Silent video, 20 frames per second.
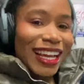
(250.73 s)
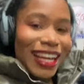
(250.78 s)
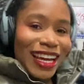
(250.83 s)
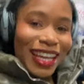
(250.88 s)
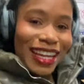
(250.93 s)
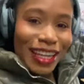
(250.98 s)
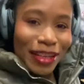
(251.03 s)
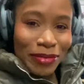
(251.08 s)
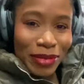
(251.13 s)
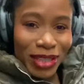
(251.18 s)

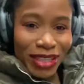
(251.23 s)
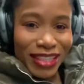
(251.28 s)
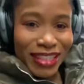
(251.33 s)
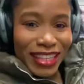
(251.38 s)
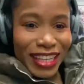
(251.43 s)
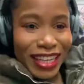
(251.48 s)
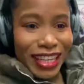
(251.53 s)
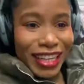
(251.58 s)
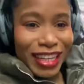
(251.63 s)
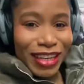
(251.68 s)
And I'm just
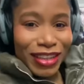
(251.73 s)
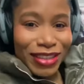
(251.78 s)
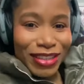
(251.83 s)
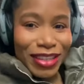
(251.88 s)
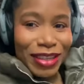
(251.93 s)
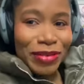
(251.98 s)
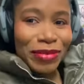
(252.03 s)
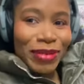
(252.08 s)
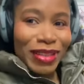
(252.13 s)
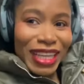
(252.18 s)
checking out
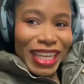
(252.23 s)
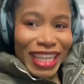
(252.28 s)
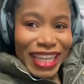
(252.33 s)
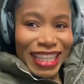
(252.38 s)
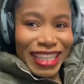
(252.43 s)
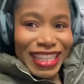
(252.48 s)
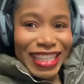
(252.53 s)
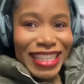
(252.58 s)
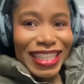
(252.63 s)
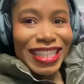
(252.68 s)
some
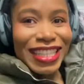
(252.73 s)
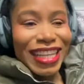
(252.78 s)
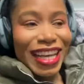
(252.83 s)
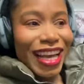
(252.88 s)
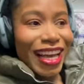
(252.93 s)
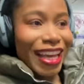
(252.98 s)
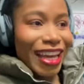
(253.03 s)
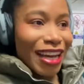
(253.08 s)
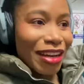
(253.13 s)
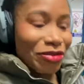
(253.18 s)
things.
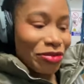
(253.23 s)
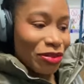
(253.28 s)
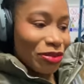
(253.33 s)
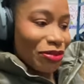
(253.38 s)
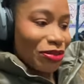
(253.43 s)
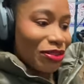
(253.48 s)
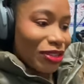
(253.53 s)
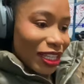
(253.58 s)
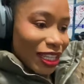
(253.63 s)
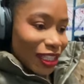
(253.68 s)
I haven't
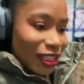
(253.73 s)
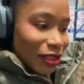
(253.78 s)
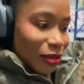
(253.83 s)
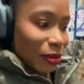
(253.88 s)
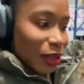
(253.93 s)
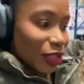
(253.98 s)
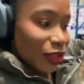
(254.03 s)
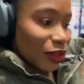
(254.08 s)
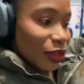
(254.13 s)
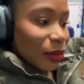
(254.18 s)
finished
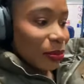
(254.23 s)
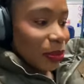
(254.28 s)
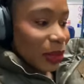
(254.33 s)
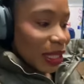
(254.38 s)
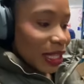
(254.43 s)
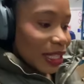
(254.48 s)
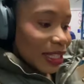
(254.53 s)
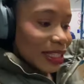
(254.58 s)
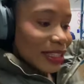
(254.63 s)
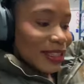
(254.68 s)
my
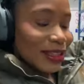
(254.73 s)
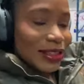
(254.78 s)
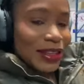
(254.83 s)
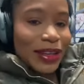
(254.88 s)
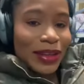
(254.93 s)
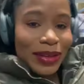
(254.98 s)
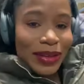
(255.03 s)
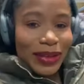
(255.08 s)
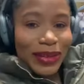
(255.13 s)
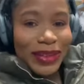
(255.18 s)
shopping,
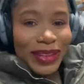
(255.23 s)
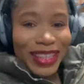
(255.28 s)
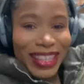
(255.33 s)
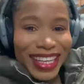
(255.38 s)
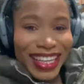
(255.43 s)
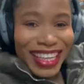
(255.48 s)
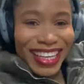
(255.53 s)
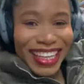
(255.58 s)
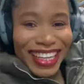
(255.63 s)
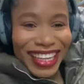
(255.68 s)
so
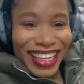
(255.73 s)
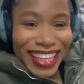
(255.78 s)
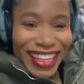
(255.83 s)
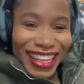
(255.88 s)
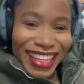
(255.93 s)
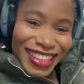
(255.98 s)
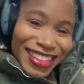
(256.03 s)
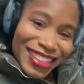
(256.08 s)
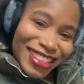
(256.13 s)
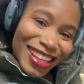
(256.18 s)

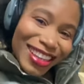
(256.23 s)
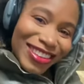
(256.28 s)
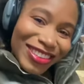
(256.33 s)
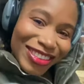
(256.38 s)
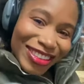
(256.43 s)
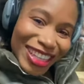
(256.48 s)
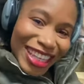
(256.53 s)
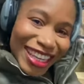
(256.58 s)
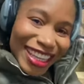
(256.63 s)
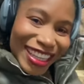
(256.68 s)
let's go,
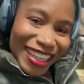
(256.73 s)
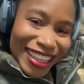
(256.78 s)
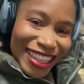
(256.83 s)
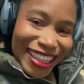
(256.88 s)
okay?